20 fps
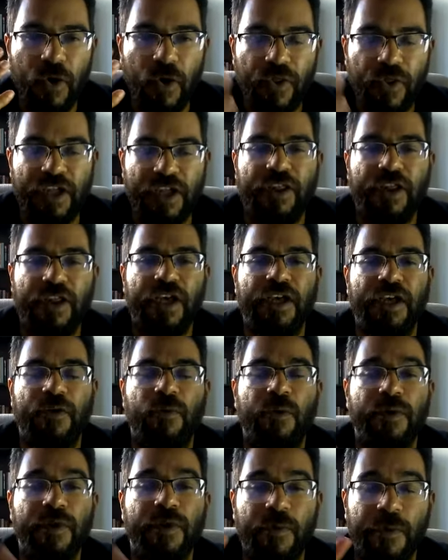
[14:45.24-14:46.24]

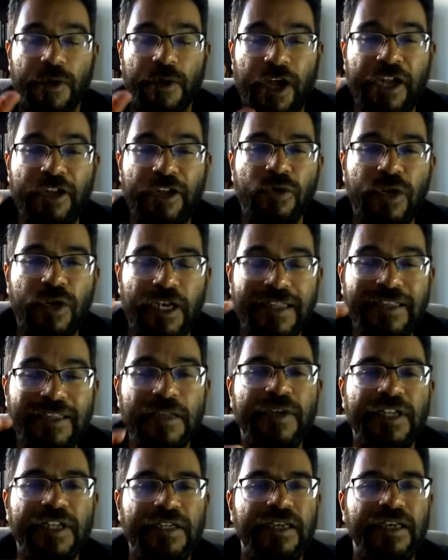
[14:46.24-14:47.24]
go into a little
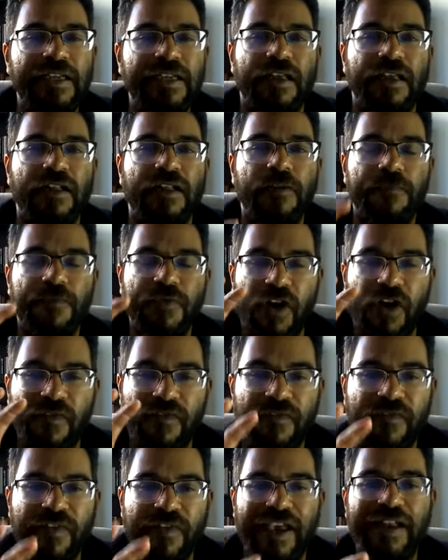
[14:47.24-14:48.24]
bit detail of
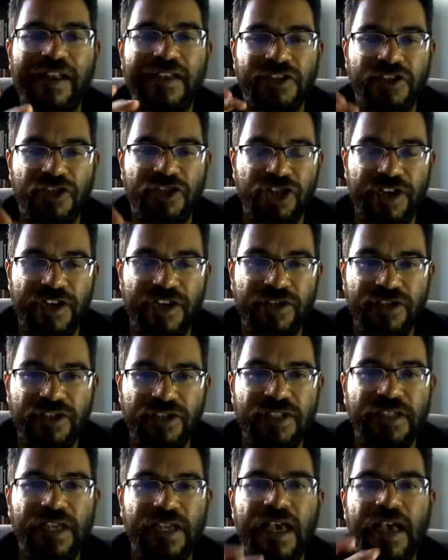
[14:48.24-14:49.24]
the various
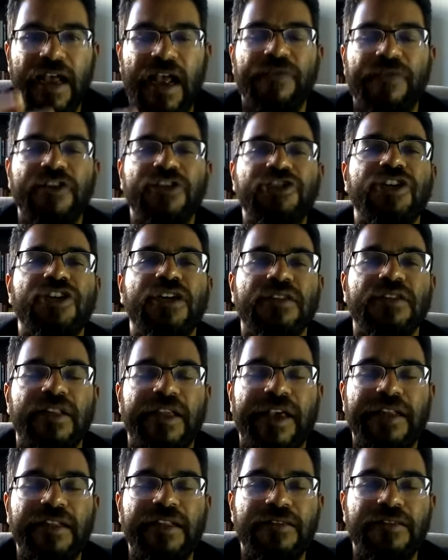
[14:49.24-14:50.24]
changes and the journal
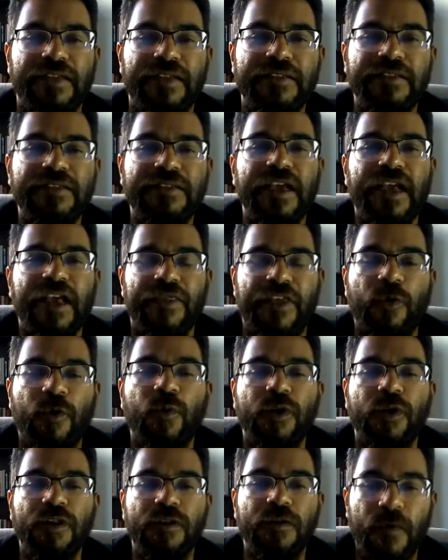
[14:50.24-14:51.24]
entries that
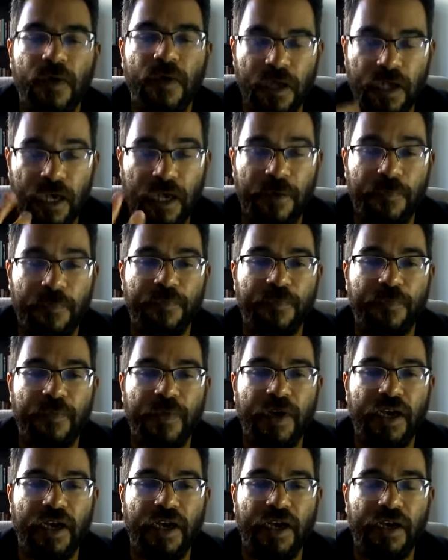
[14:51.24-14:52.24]
will
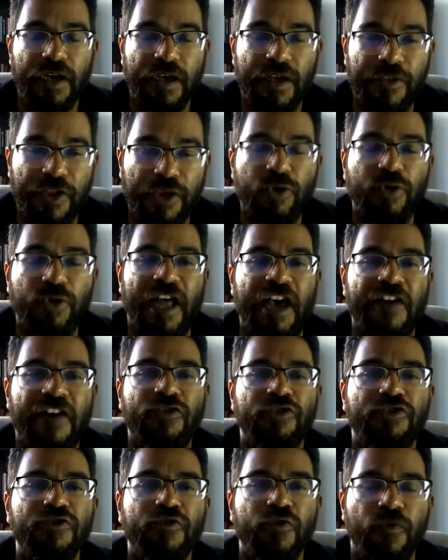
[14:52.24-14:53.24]
that you'll have
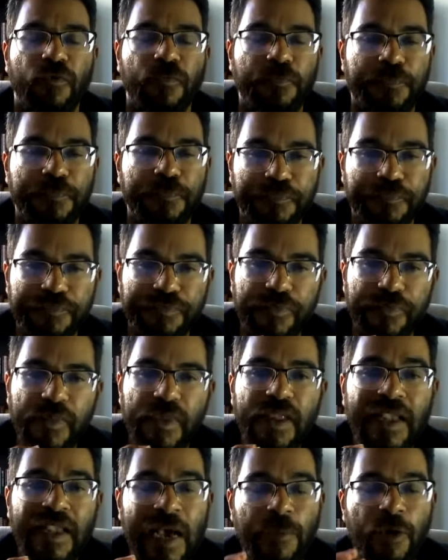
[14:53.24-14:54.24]
to do.
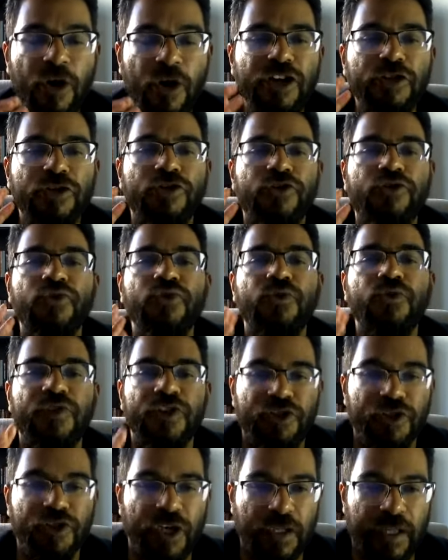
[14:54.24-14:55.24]
I'm not going to do the
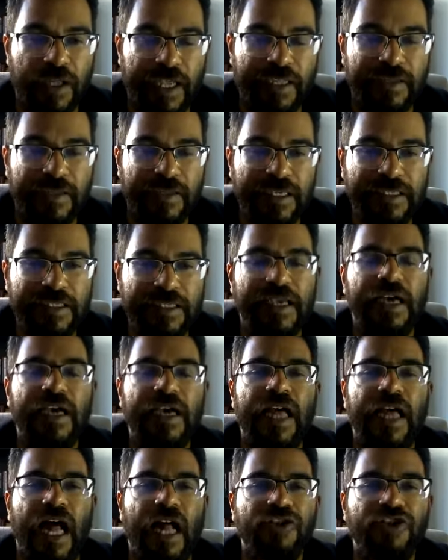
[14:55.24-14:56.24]
journal entries,
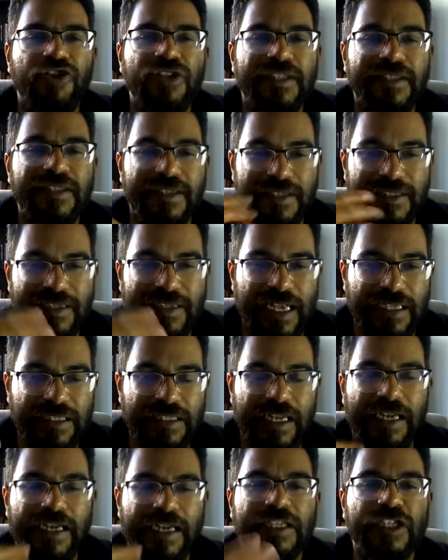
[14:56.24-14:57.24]
I'll just discuss
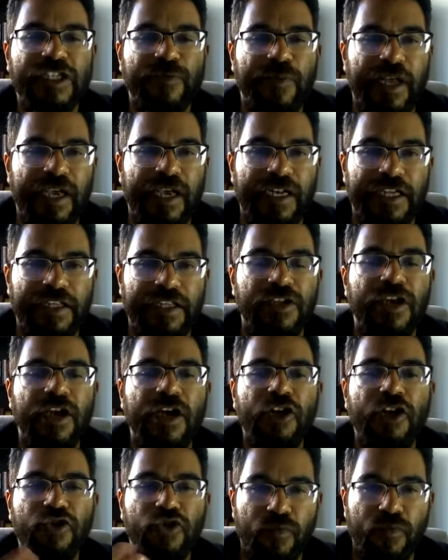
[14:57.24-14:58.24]
it and explain it.
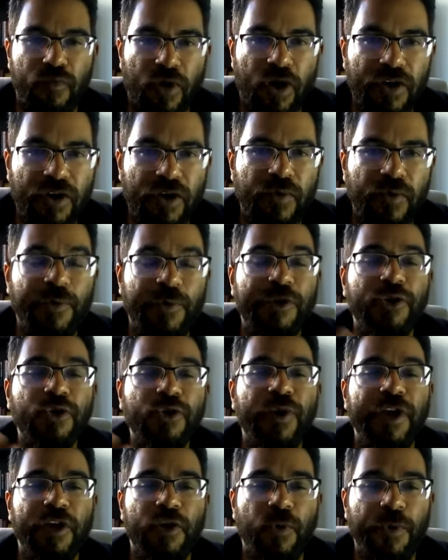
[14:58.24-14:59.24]
Tomorrow, when we
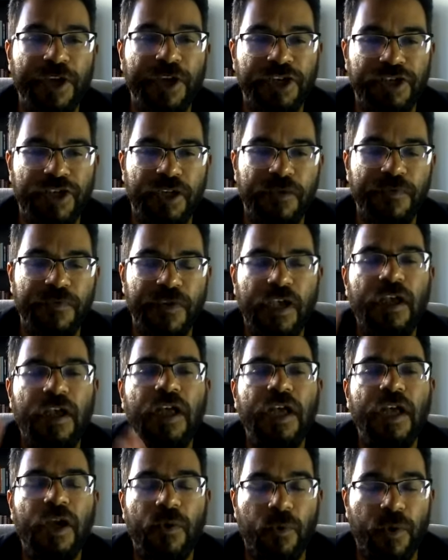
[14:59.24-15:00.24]
do a question,
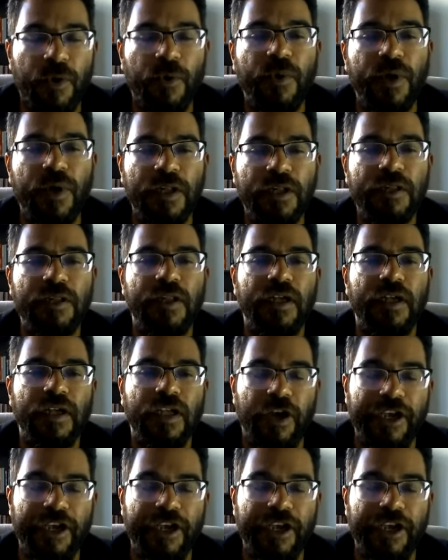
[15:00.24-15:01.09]
we will go